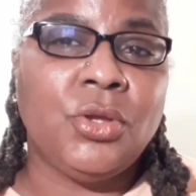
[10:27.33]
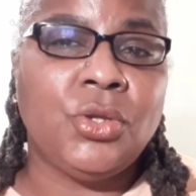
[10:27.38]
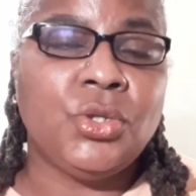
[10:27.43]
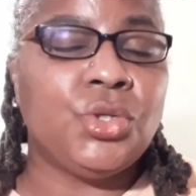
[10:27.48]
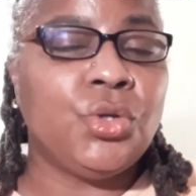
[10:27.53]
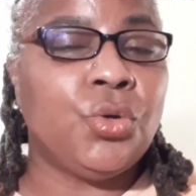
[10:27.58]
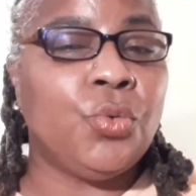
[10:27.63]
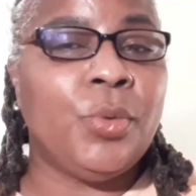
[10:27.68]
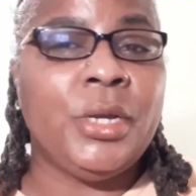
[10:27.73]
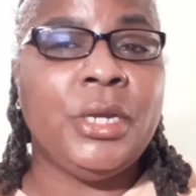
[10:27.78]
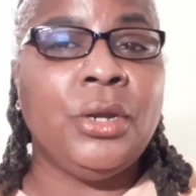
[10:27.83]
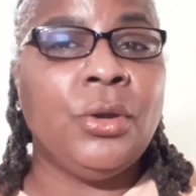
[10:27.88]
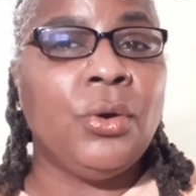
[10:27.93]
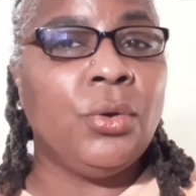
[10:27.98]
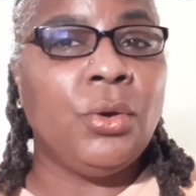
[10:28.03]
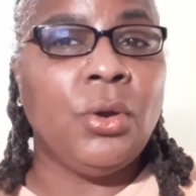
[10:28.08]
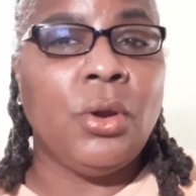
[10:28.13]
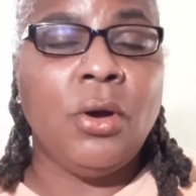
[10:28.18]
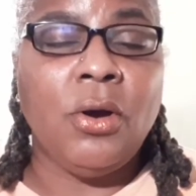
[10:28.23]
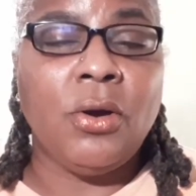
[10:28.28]
So we
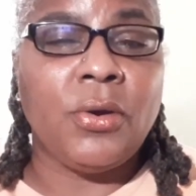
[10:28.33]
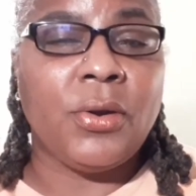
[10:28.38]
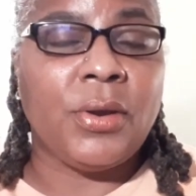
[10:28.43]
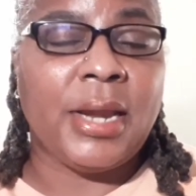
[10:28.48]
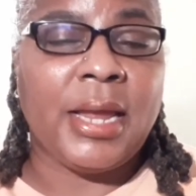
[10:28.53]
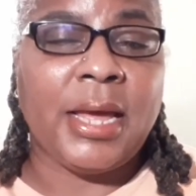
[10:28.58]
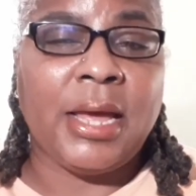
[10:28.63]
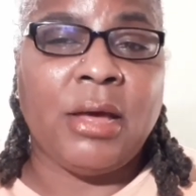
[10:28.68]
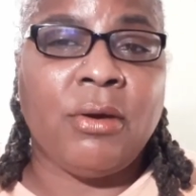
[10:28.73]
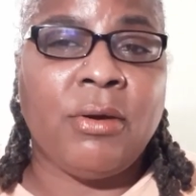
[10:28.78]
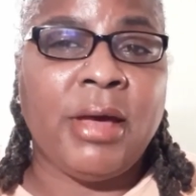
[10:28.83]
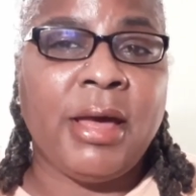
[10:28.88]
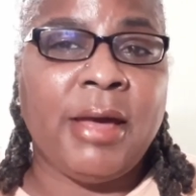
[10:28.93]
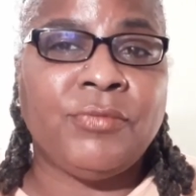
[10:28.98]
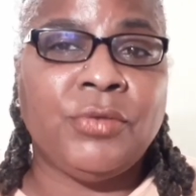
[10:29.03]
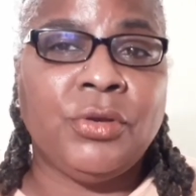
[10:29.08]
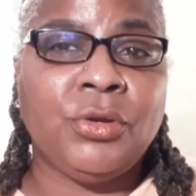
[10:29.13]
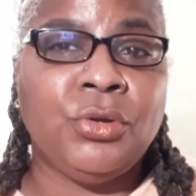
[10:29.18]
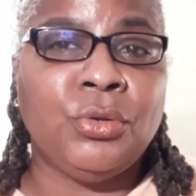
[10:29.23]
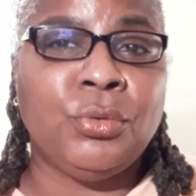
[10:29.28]
no longer now
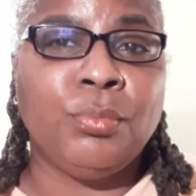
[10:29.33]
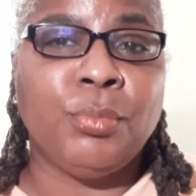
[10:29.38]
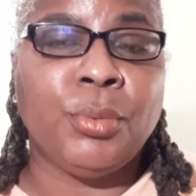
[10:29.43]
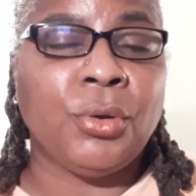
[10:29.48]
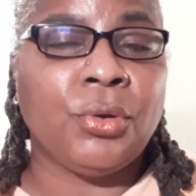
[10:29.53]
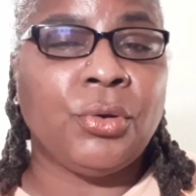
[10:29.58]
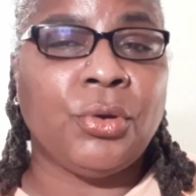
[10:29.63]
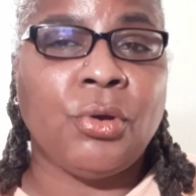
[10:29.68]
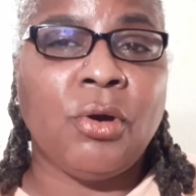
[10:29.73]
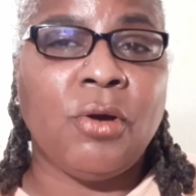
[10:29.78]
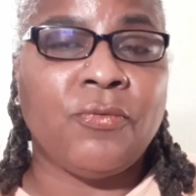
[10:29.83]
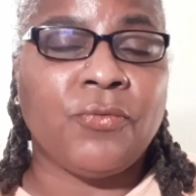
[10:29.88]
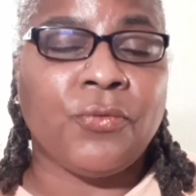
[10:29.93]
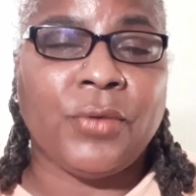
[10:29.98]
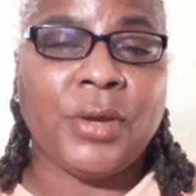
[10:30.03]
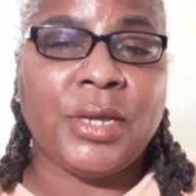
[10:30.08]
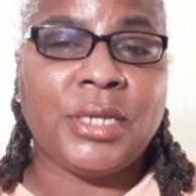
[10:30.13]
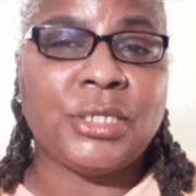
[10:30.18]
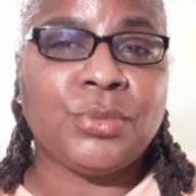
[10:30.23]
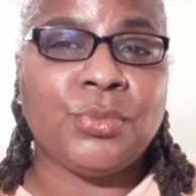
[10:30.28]
have to do burnt
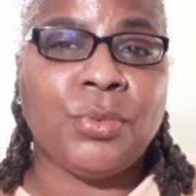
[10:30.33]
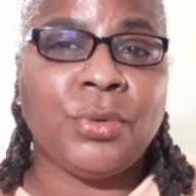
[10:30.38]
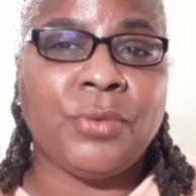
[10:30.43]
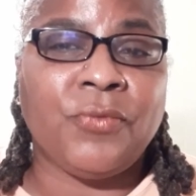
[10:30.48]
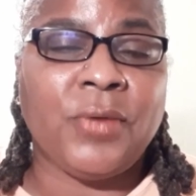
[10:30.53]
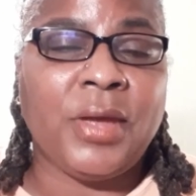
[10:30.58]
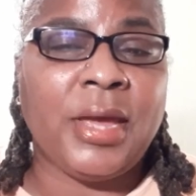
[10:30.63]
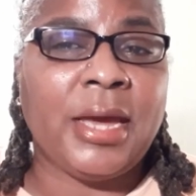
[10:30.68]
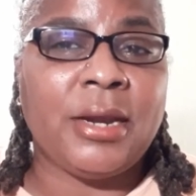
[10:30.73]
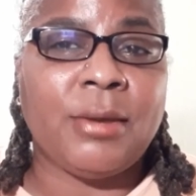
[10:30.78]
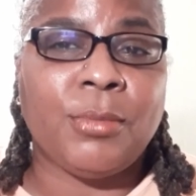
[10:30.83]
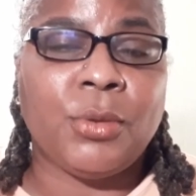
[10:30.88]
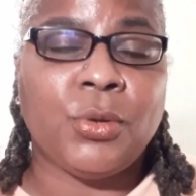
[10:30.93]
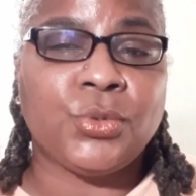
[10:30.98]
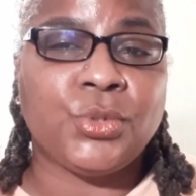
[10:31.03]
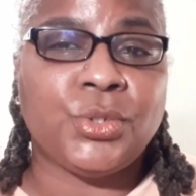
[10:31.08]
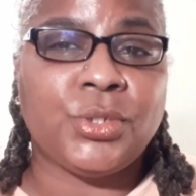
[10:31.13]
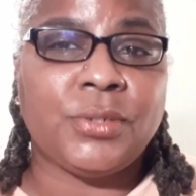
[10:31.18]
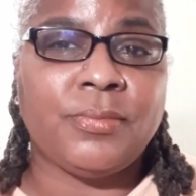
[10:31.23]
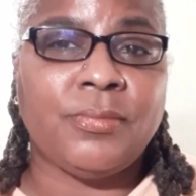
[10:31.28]
offerings with
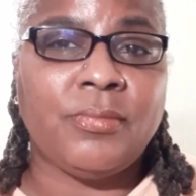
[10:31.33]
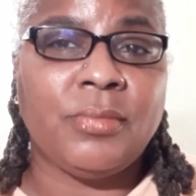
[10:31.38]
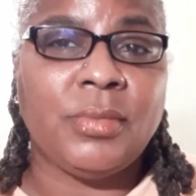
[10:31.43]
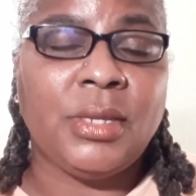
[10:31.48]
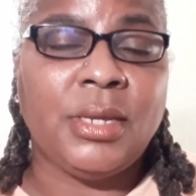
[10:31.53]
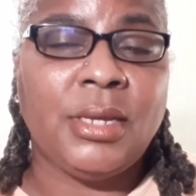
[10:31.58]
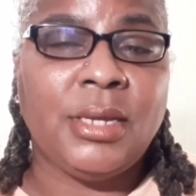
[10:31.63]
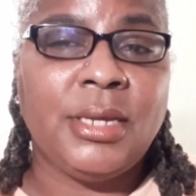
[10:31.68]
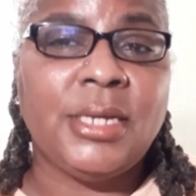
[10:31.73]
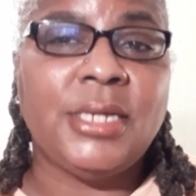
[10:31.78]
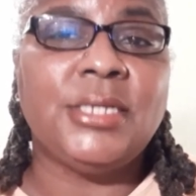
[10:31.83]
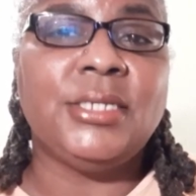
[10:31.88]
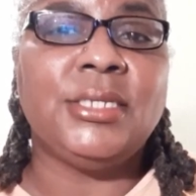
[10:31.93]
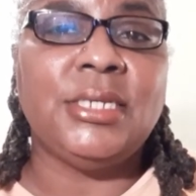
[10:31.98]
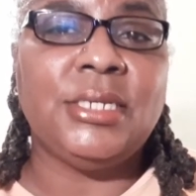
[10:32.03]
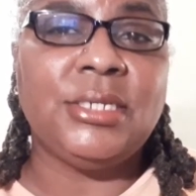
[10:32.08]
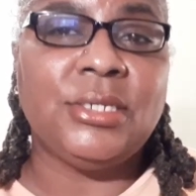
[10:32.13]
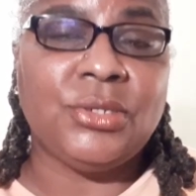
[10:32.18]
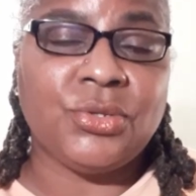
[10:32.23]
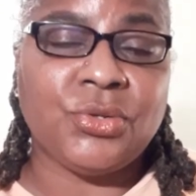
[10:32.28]
animals.
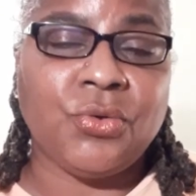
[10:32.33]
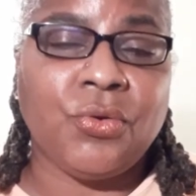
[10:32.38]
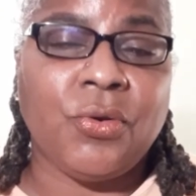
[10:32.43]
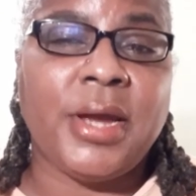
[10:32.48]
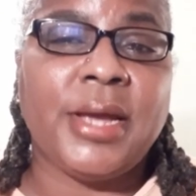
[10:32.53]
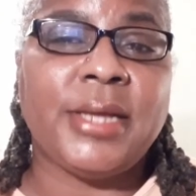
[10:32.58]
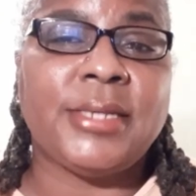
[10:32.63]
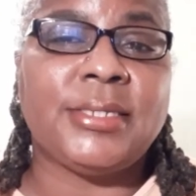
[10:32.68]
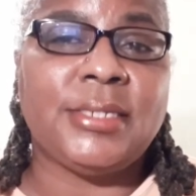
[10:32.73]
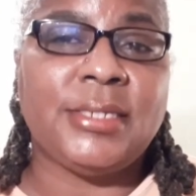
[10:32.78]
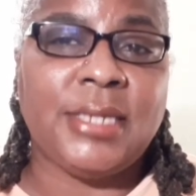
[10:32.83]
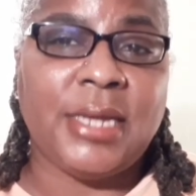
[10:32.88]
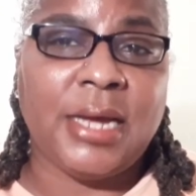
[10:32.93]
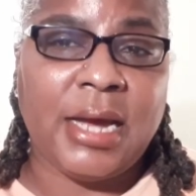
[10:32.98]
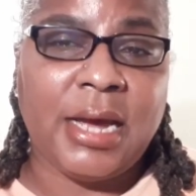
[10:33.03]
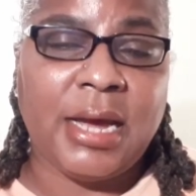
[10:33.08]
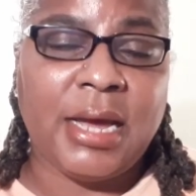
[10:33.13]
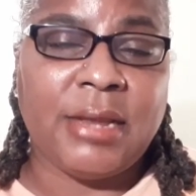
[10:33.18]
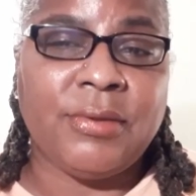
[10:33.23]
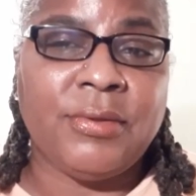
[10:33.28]
Jesus Christ
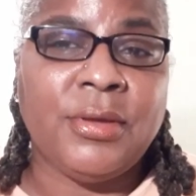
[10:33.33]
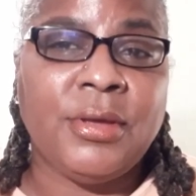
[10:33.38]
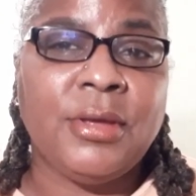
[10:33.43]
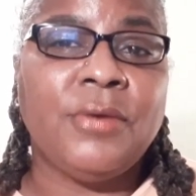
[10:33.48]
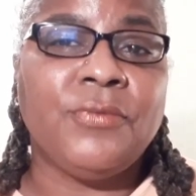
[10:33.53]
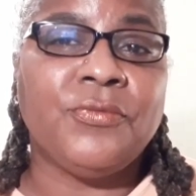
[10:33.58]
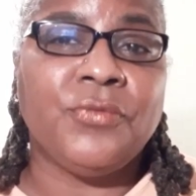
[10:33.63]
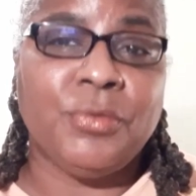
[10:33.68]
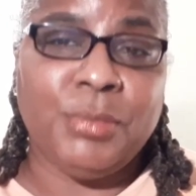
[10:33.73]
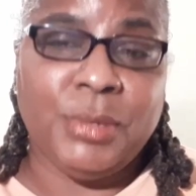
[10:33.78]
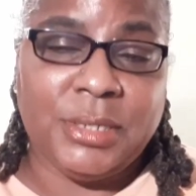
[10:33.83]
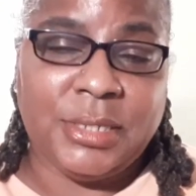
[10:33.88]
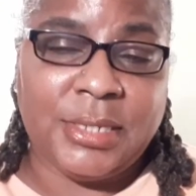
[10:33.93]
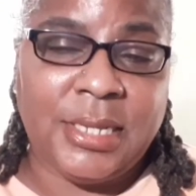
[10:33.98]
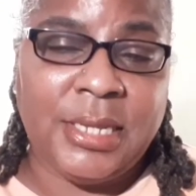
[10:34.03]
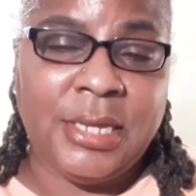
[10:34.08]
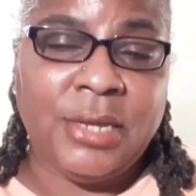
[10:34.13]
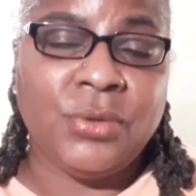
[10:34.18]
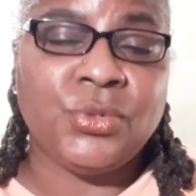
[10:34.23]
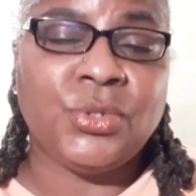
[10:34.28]
died for Miss
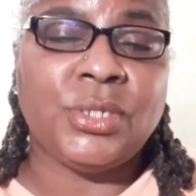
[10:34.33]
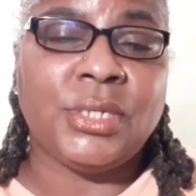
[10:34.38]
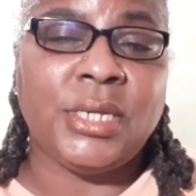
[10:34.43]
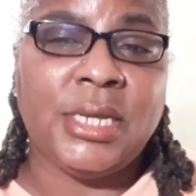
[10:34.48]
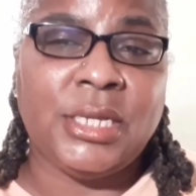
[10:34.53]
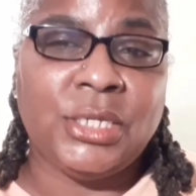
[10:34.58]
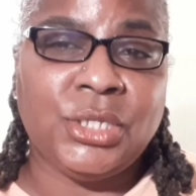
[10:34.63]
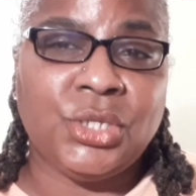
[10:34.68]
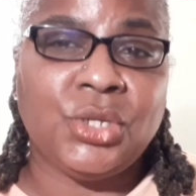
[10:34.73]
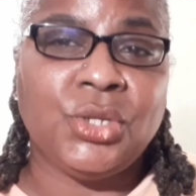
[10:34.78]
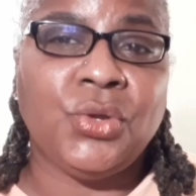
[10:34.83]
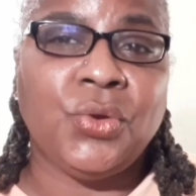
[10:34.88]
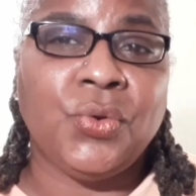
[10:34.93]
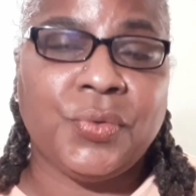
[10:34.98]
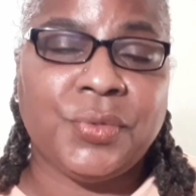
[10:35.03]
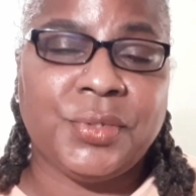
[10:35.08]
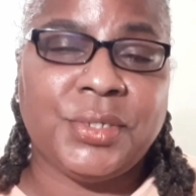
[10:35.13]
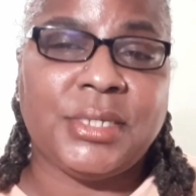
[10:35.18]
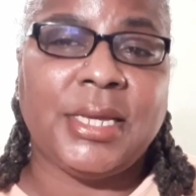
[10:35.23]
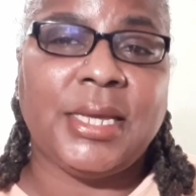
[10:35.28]
Cleo's sins and
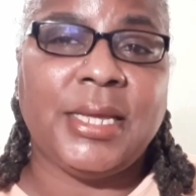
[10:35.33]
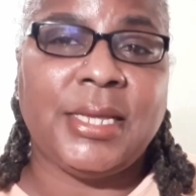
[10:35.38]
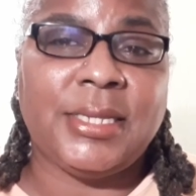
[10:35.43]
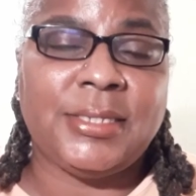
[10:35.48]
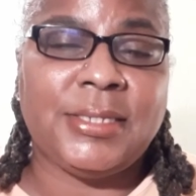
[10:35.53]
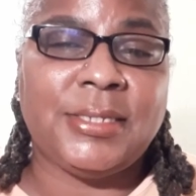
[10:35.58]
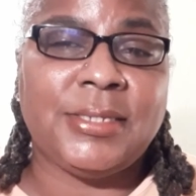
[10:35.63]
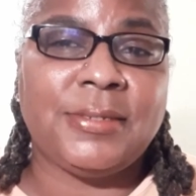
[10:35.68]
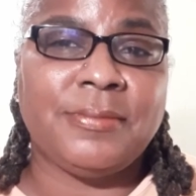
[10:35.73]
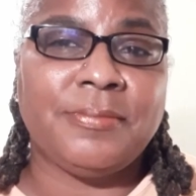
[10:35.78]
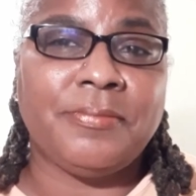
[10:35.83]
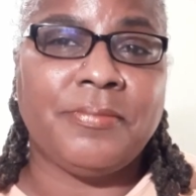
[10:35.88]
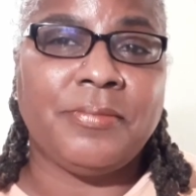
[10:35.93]
your sins.